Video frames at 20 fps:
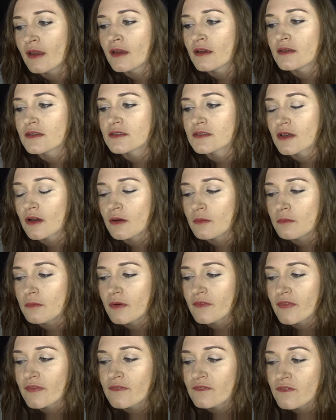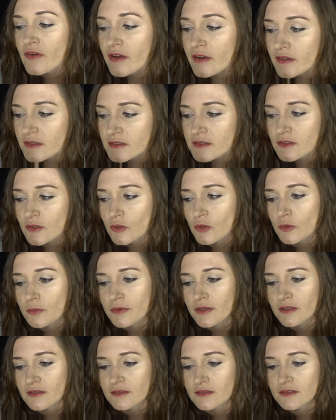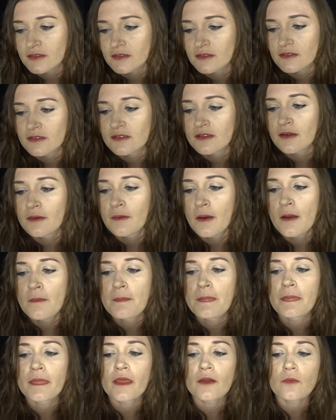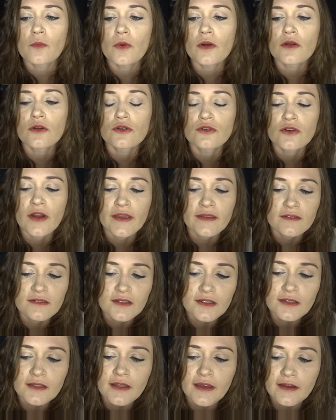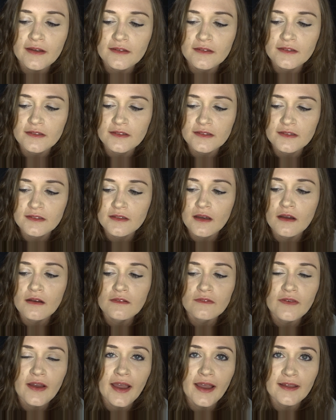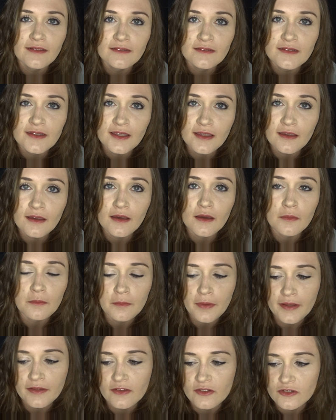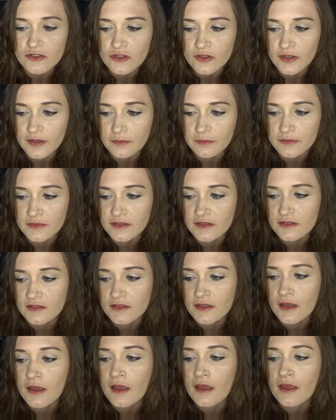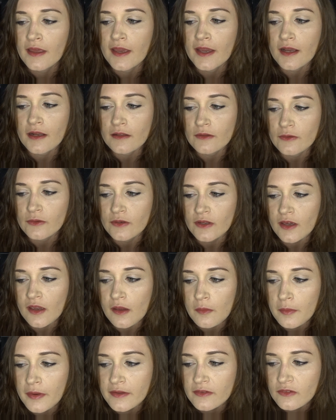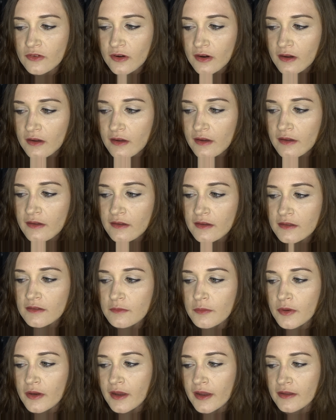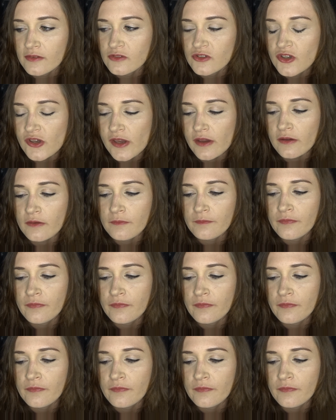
Some of the first humanists were great collectors of antique manuscripts, including Petrarca and Boccaccio,